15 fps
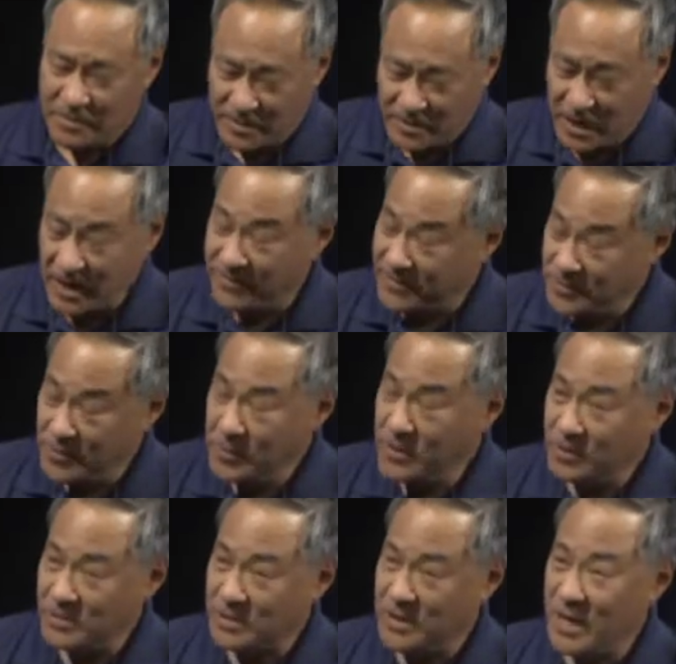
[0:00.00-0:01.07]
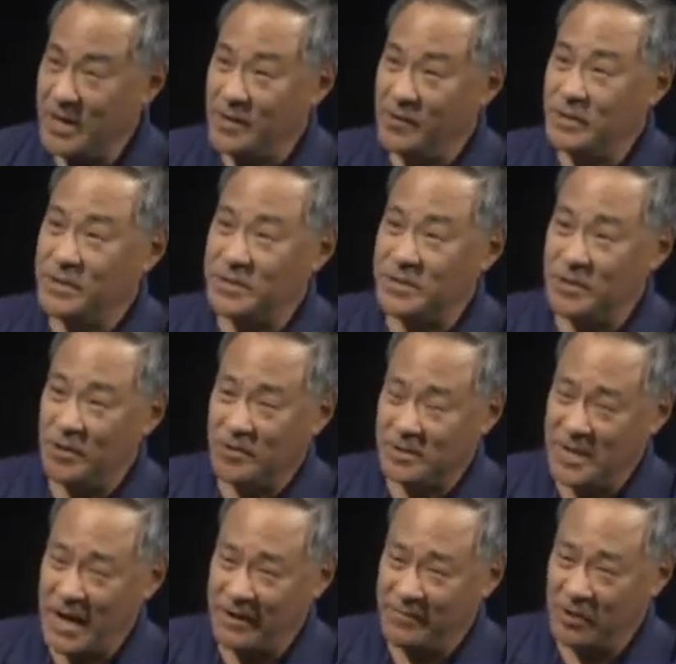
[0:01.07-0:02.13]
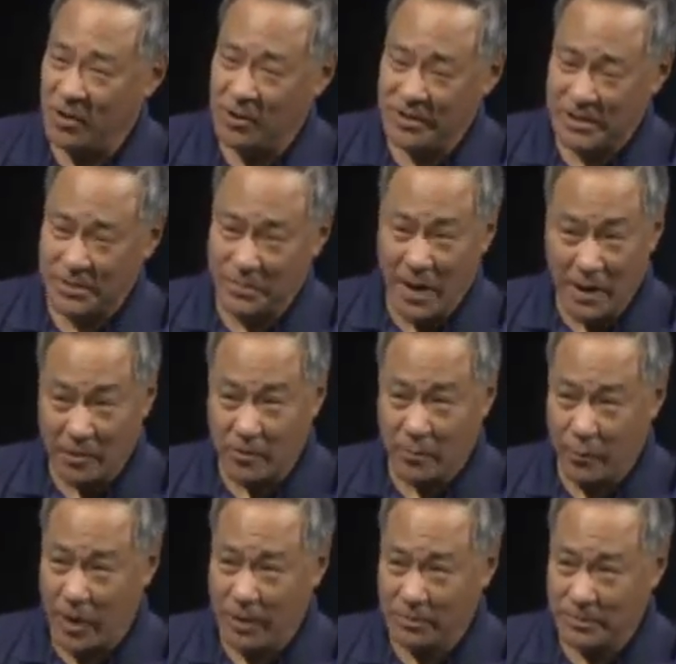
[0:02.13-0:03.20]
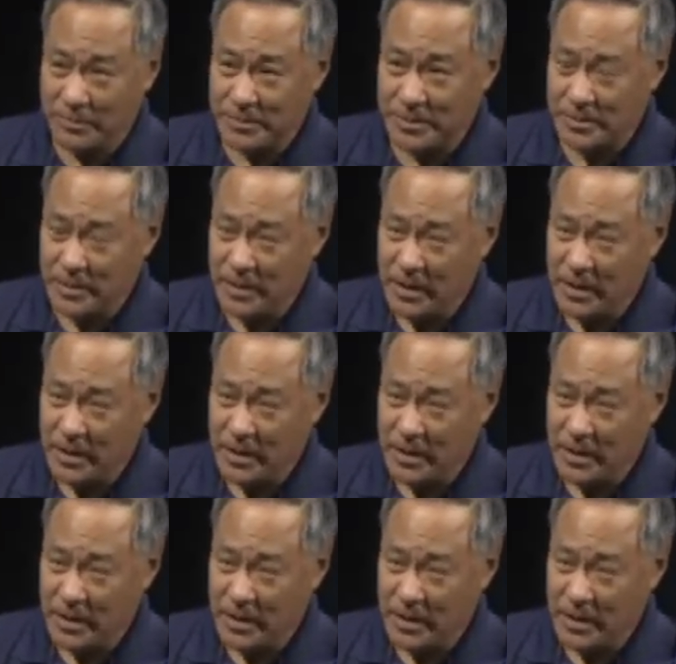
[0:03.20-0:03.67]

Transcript: A few years later, he starts having all these medical problems.